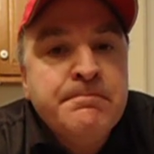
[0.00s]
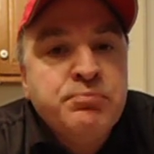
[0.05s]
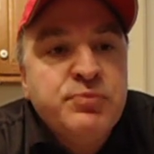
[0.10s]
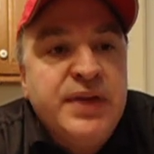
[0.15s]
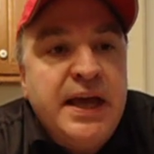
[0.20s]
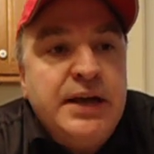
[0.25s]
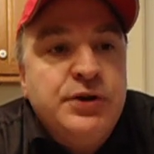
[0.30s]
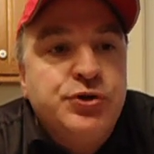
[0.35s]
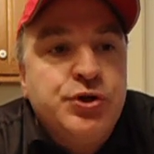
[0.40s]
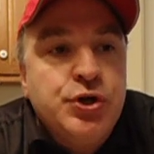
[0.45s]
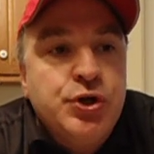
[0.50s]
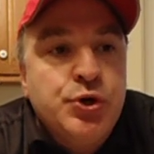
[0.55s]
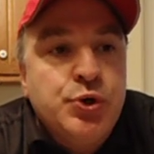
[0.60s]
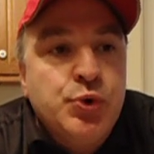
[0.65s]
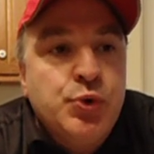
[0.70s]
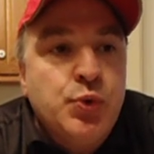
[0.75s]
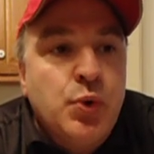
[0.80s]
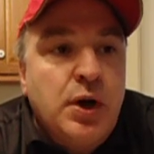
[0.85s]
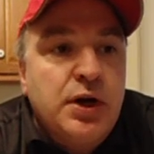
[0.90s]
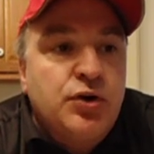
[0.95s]
They
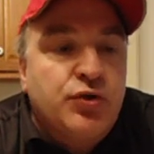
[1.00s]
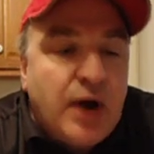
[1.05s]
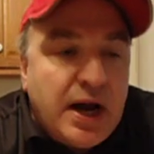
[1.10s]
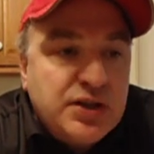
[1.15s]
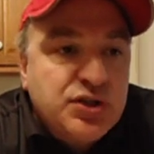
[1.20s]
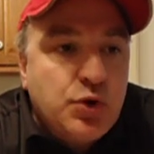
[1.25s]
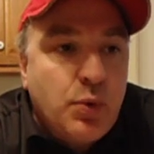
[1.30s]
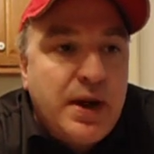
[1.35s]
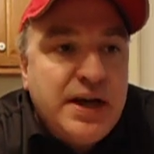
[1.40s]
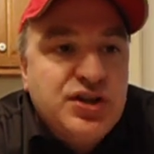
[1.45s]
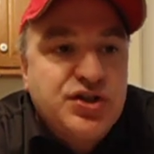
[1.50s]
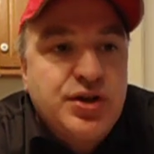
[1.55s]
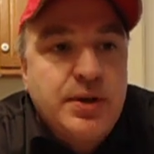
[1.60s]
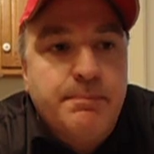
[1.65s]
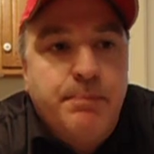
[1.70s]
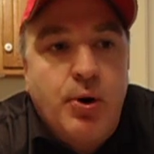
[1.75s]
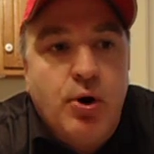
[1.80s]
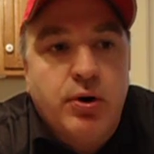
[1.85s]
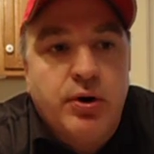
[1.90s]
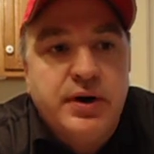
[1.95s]
do graduation
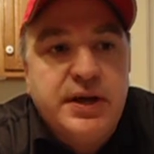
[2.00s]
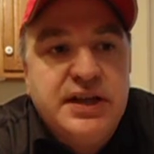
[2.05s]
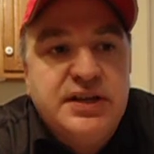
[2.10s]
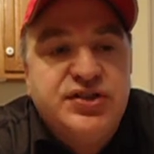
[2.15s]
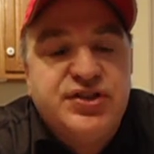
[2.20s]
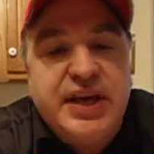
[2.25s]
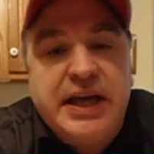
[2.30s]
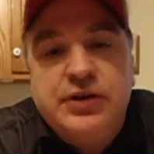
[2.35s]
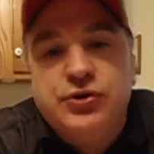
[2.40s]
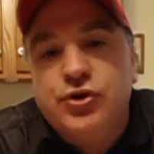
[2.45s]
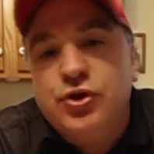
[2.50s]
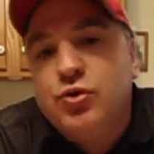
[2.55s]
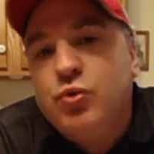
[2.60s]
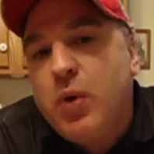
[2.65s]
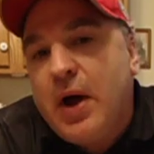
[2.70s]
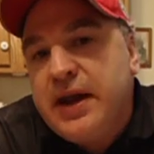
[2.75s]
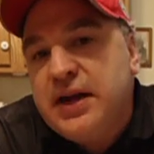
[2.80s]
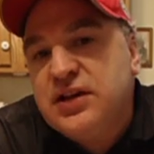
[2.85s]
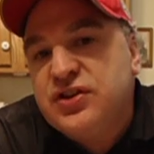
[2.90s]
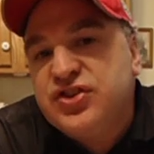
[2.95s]
parties. They do
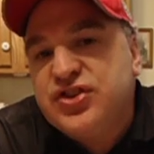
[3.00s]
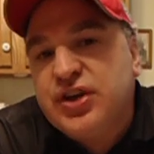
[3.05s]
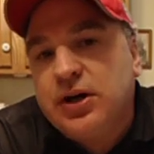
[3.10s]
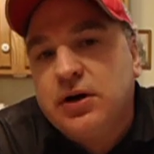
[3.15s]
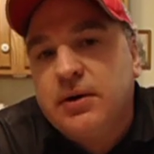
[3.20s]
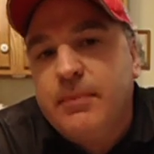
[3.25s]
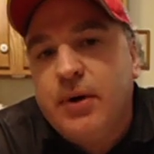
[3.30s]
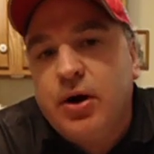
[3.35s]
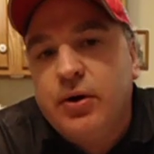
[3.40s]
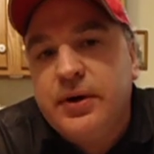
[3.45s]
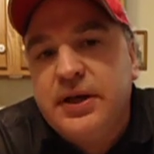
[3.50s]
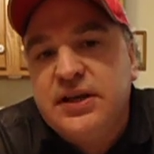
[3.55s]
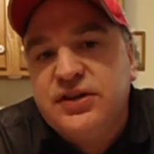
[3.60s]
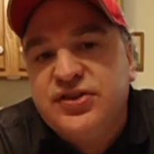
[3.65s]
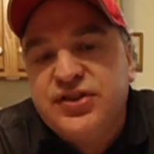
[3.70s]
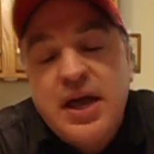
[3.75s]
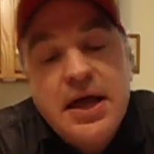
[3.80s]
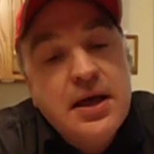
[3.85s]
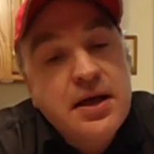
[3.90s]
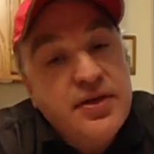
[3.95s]
wedding
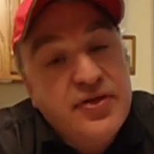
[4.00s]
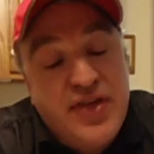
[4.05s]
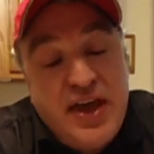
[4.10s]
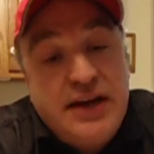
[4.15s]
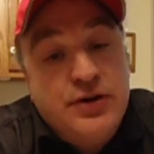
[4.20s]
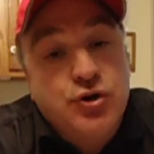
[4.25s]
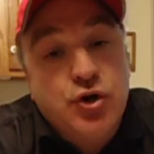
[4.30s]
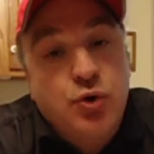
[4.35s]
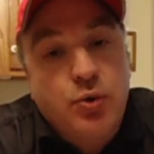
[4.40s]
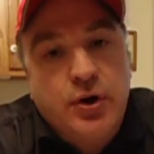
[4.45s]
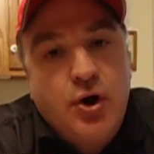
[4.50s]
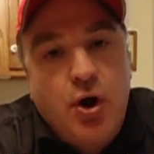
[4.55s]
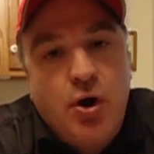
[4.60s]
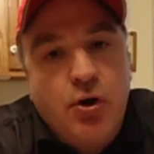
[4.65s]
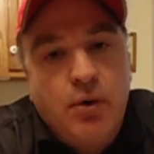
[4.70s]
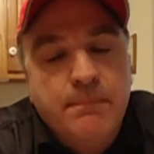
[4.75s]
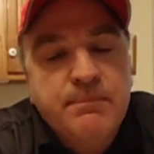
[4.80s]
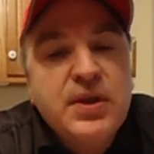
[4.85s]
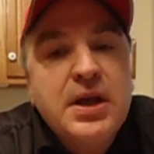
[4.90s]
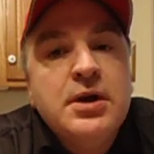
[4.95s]
ceremonies. They do it
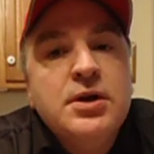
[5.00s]
all.